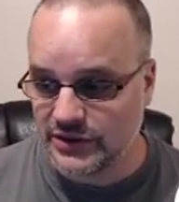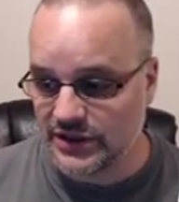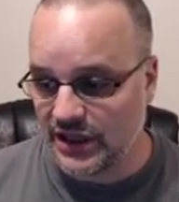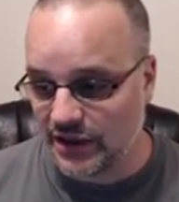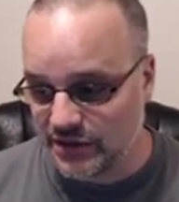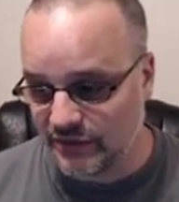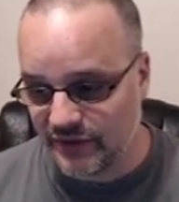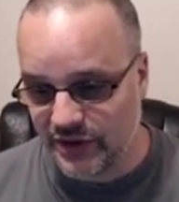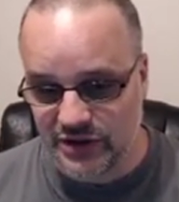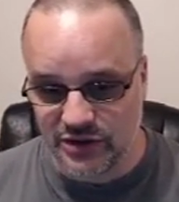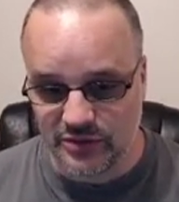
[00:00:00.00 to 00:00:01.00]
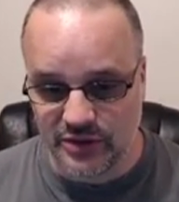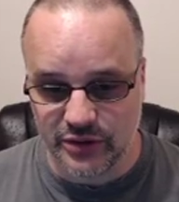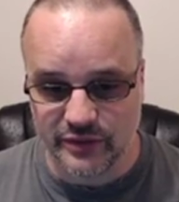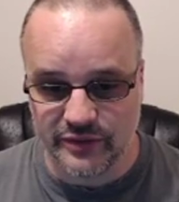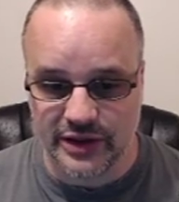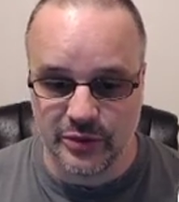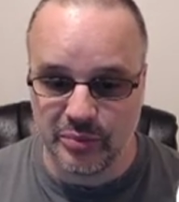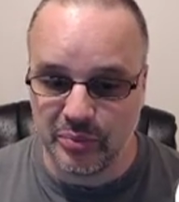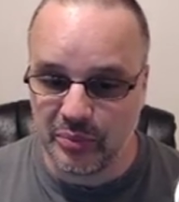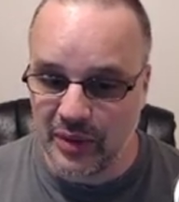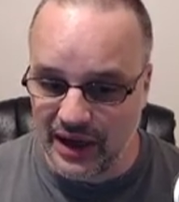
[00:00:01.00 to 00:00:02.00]
the unconverted numerical value,
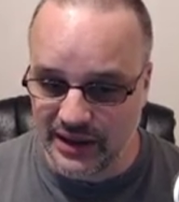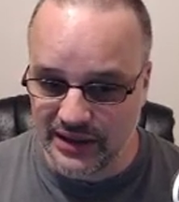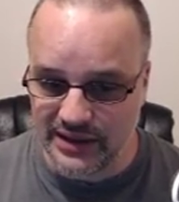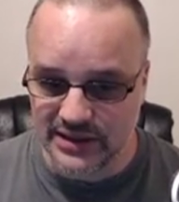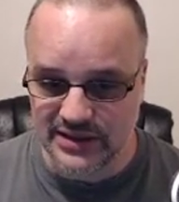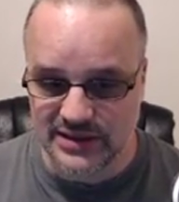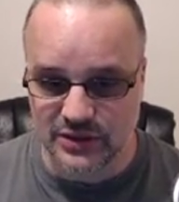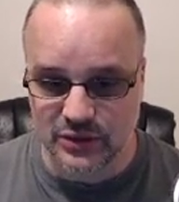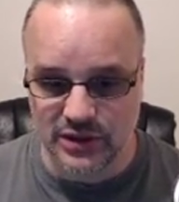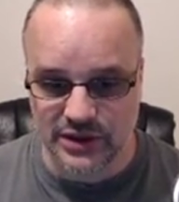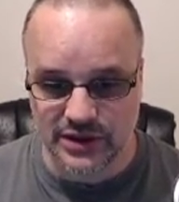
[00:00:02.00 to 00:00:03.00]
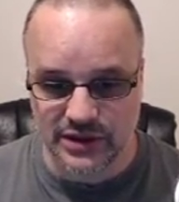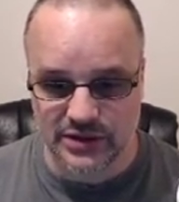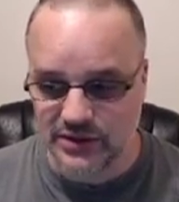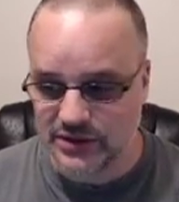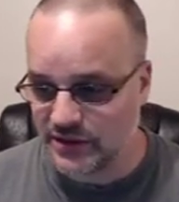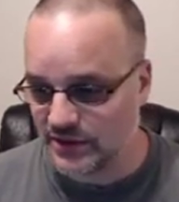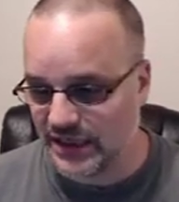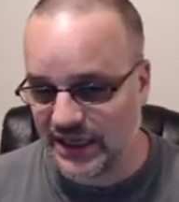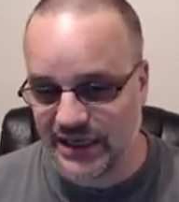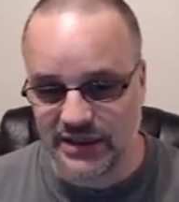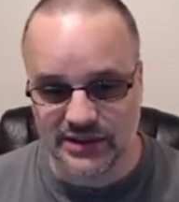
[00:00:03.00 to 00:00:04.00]
but it is still working. So
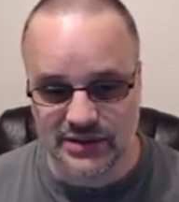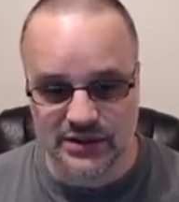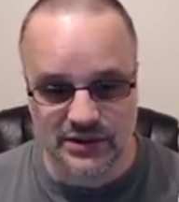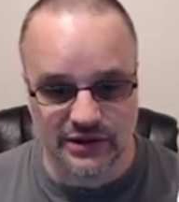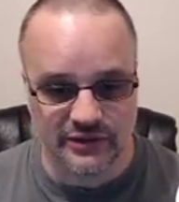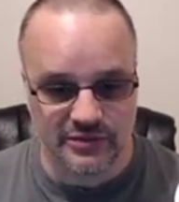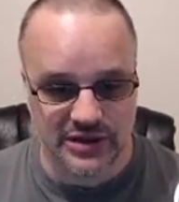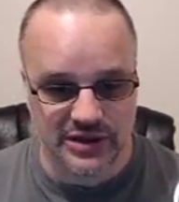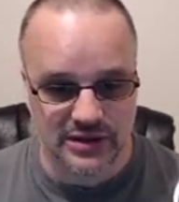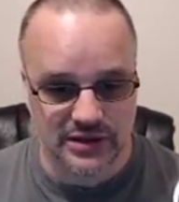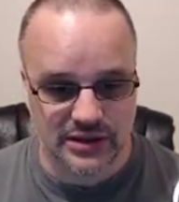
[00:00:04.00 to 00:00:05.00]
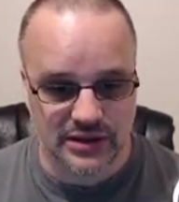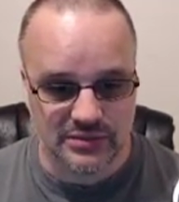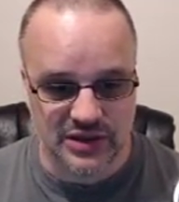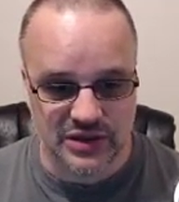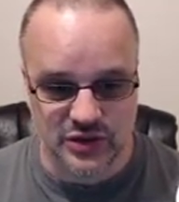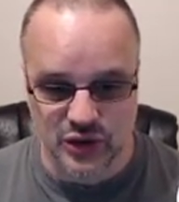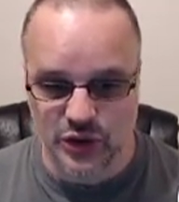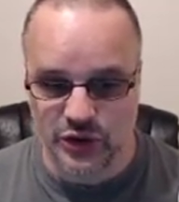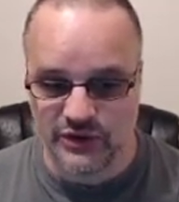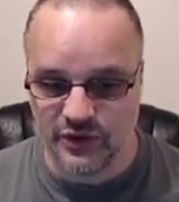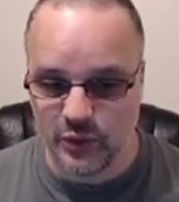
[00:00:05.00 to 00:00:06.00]
that is good enough for me. It means you could,
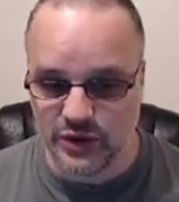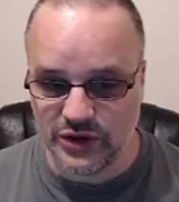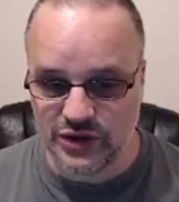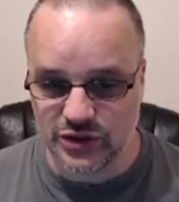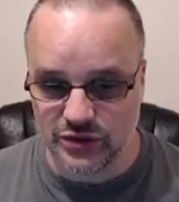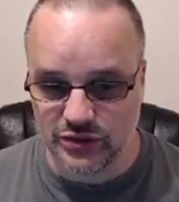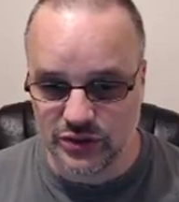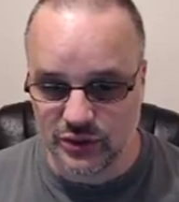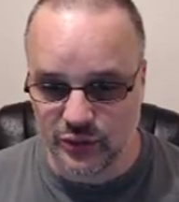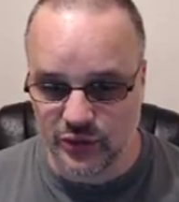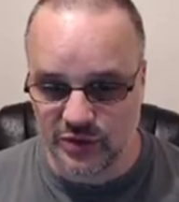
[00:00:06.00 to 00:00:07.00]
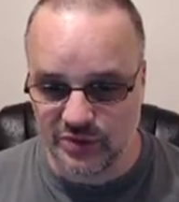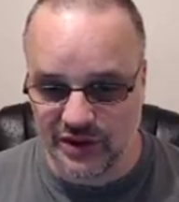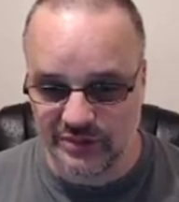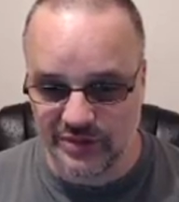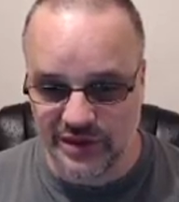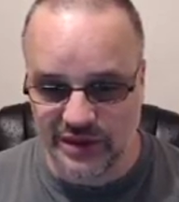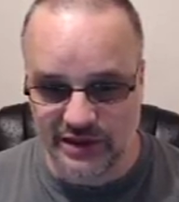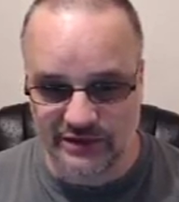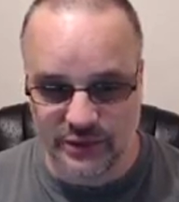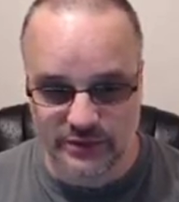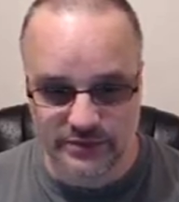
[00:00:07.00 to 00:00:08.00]
if you wanted to, replay the banana level.